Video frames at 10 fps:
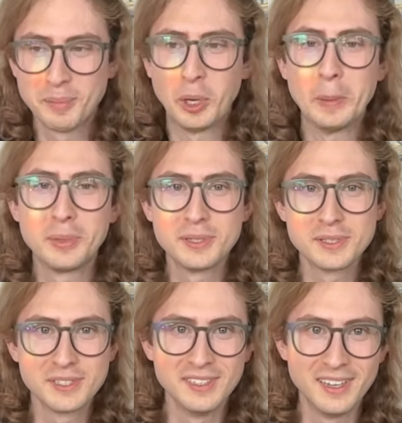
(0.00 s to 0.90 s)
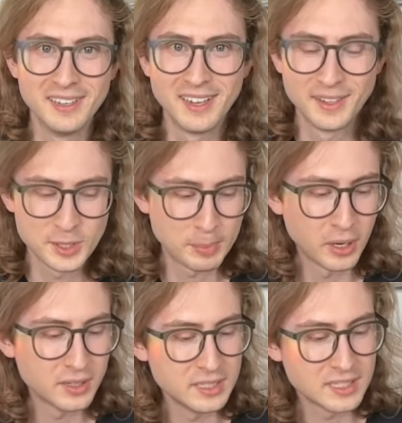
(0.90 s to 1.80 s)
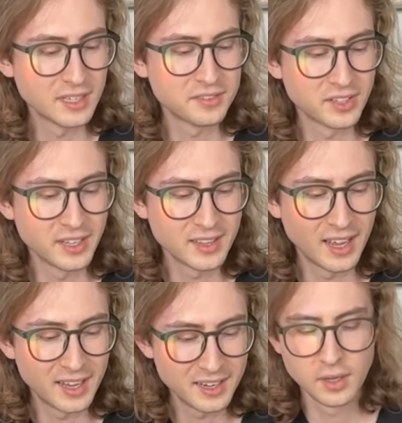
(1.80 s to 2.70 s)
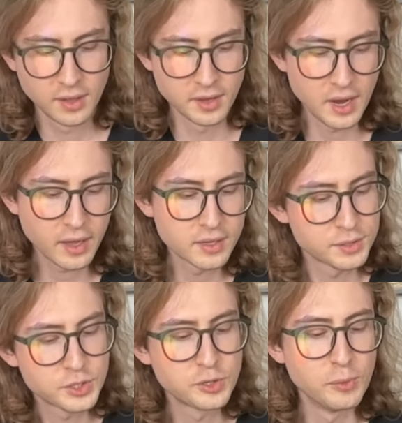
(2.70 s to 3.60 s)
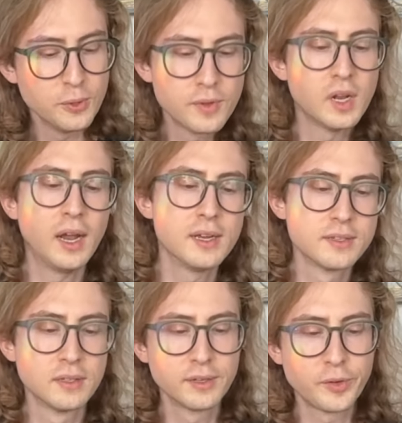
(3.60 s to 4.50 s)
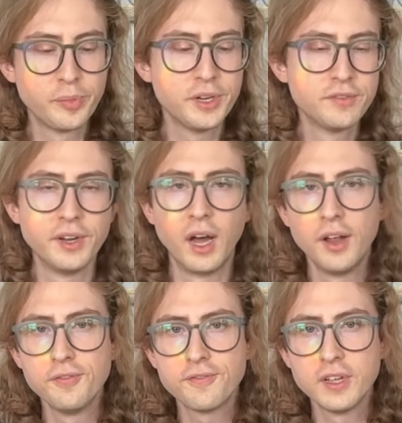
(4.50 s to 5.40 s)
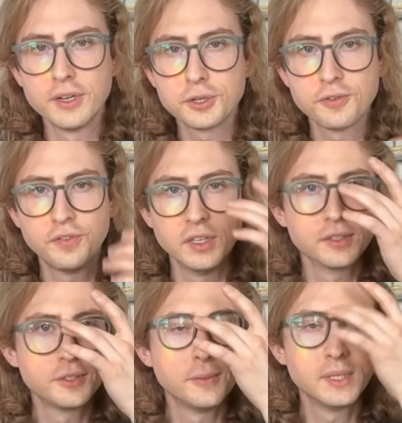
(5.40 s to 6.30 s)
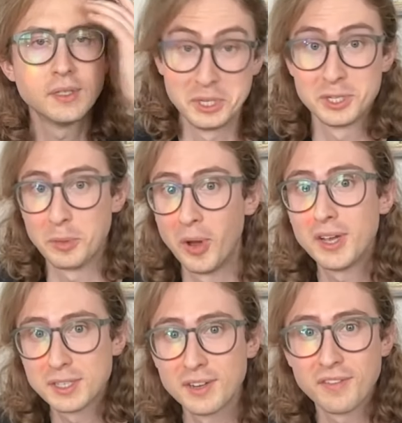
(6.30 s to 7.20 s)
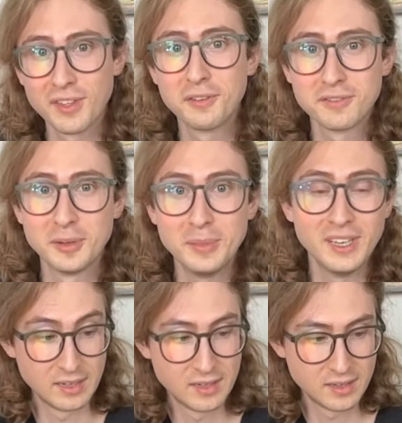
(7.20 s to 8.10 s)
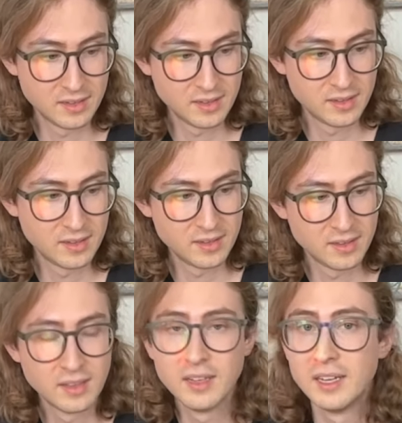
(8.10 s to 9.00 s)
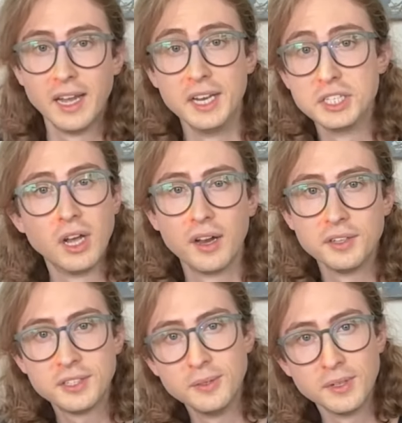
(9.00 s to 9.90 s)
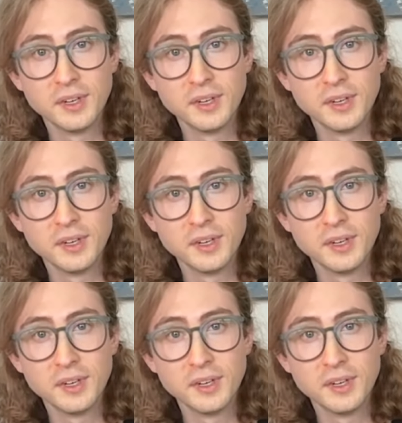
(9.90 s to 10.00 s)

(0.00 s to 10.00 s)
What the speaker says: purples and sparkly stuff like that. The neck is smooth. It has a little bit of an unfinished feel to it, which is a positive thing for me. It is not in tune at